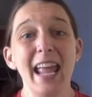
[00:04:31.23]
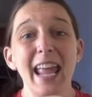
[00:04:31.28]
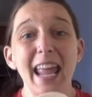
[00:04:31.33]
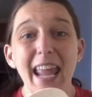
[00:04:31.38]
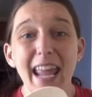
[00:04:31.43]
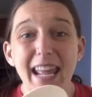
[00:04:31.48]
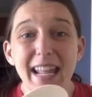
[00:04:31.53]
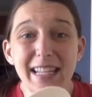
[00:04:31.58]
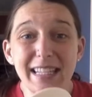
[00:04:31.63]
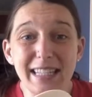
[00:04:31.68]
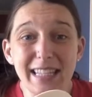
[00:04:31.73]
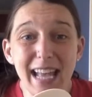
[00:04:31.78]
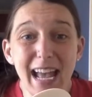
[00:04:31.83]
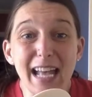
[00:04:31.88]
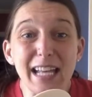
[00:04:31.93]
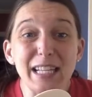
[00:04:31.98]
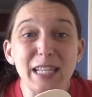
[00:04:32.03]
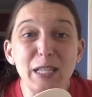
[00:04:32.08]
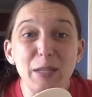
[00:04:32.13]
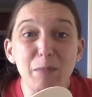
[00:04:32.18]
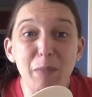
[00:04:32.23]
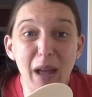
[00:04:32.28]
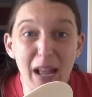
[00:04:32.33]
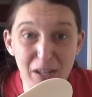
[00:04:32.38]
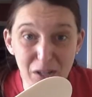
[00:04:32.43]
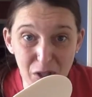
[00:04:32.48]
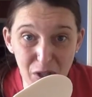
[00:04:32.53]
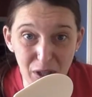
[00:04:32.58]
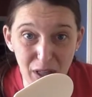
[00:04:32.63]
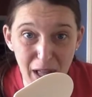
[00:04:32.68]
It's a
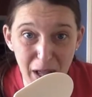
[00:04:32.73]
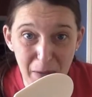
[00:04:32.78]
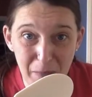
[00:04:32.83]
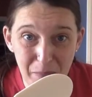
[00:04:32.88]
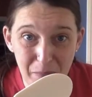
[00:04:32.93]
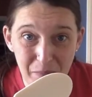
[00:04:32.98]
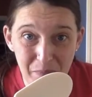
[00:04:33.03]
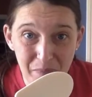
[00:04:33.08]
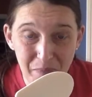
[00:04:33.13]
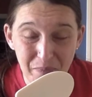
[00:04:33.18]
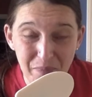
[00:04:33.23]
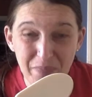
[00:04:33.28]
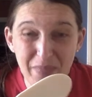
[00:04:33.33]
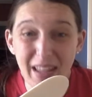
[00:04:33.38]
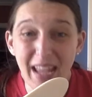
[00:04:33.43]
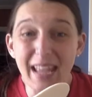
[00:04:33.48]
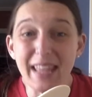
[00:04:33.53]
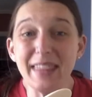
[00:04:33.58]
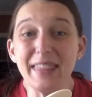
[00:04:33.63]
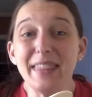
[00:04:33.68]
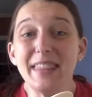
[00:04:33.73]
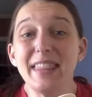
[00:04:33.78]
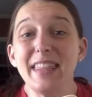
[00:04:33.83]
spatula. And